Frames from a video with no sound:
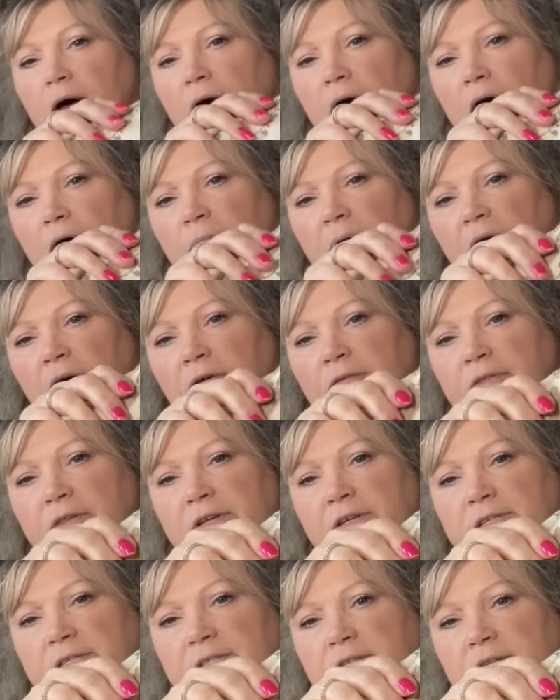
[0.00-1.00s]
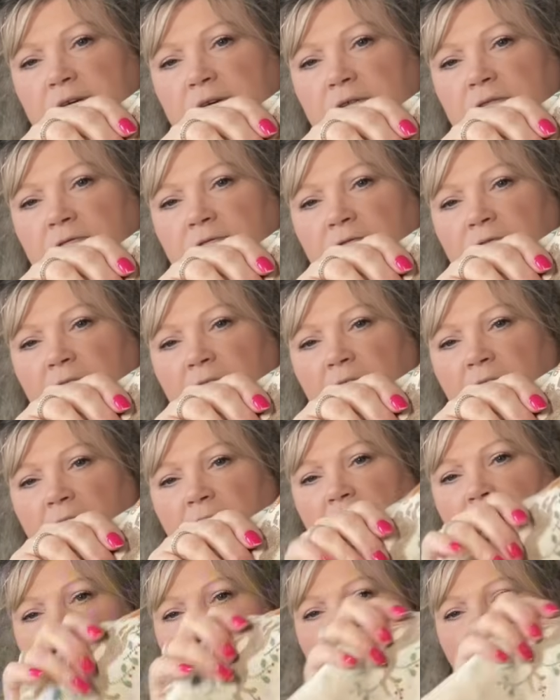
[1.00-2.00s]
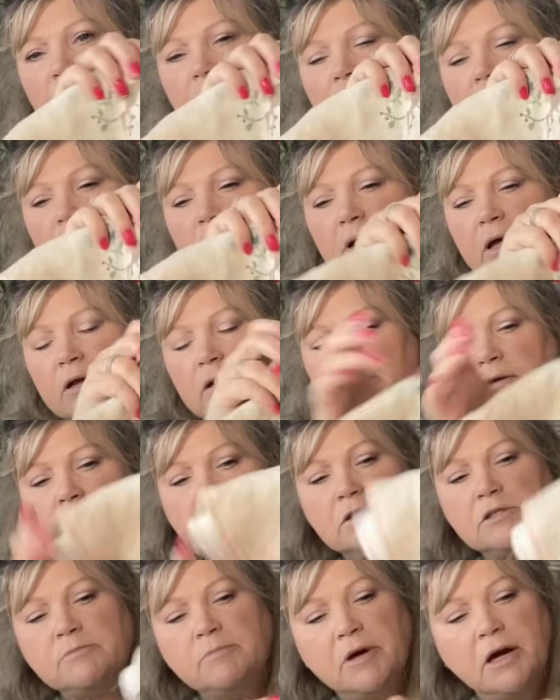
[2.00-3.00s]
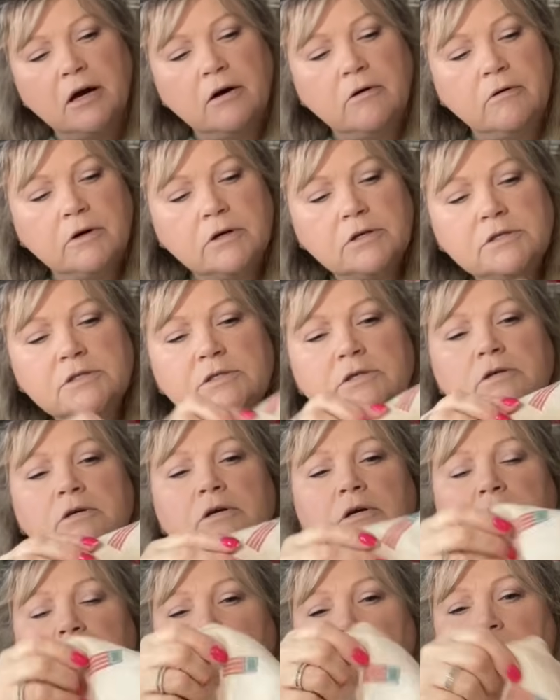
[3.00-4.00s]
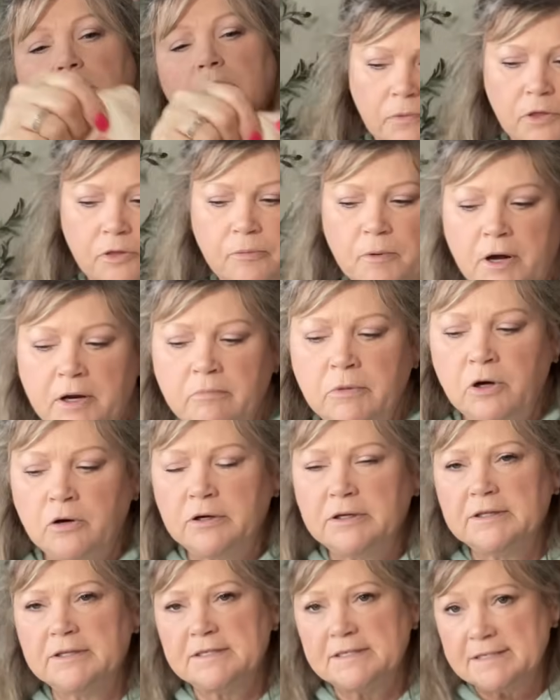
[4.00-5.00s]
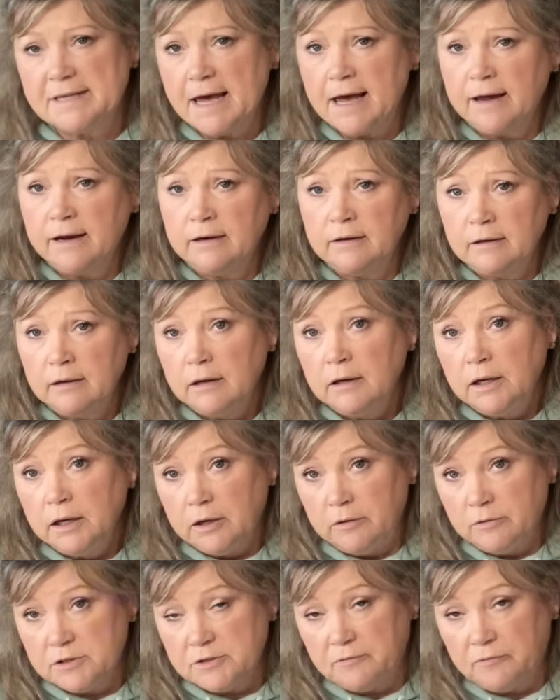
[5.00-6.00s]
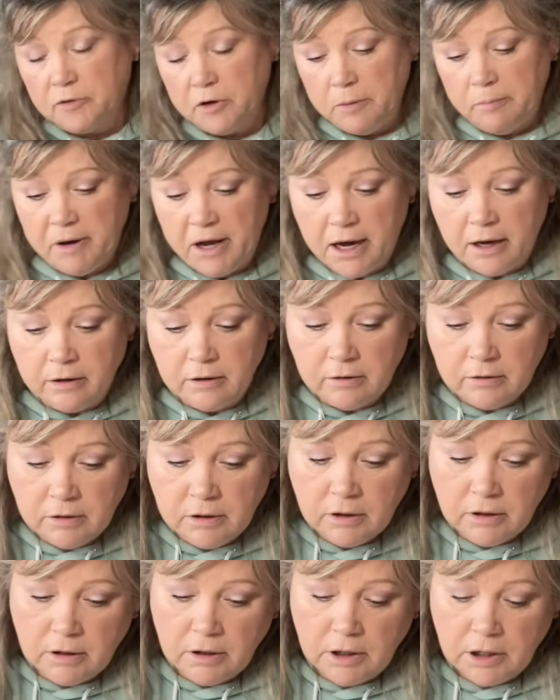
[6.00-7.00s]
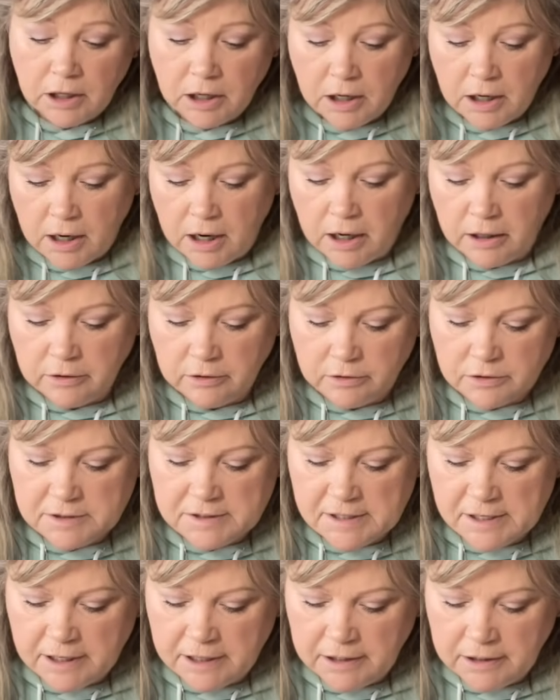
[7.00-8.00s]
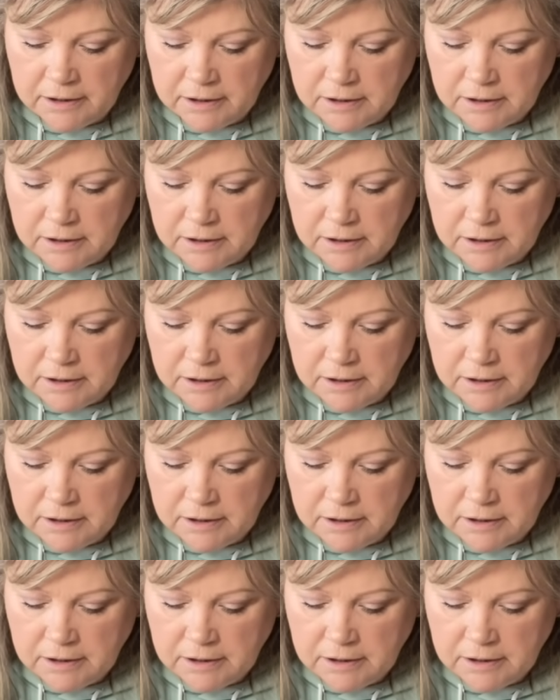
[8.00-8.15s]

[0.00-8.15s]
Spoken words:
about this little flag ornament. It's backwards. Thread milk design. It was a free pattern on her site.